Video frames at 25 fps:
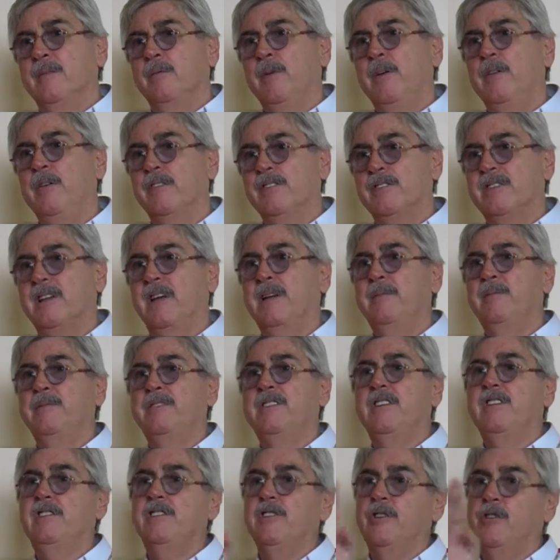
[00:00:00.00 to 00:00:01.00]
We've got
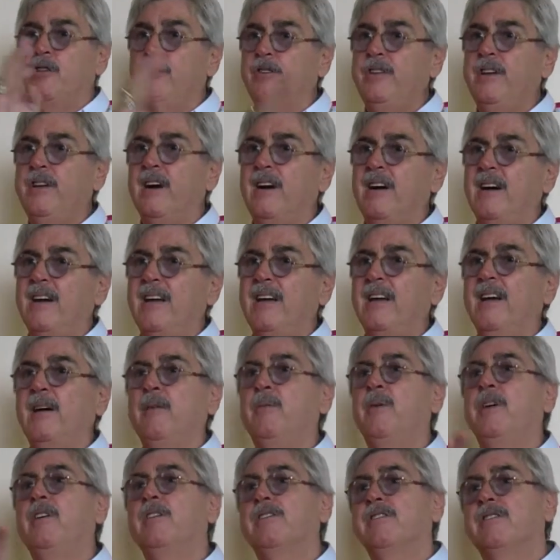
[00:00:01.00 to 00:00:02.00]
statements that he's a good guy,
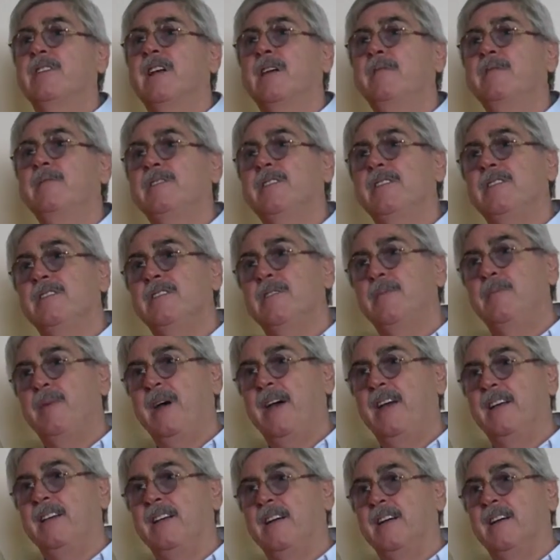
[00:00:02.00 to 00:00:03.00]
and we've got statements that he's a
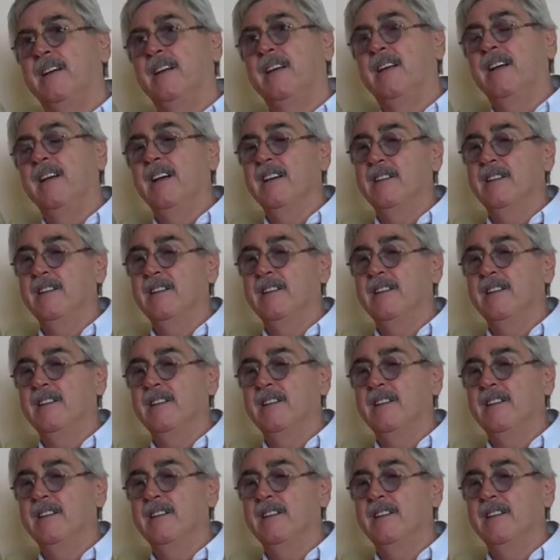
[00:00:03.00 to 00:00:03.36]
bad guy.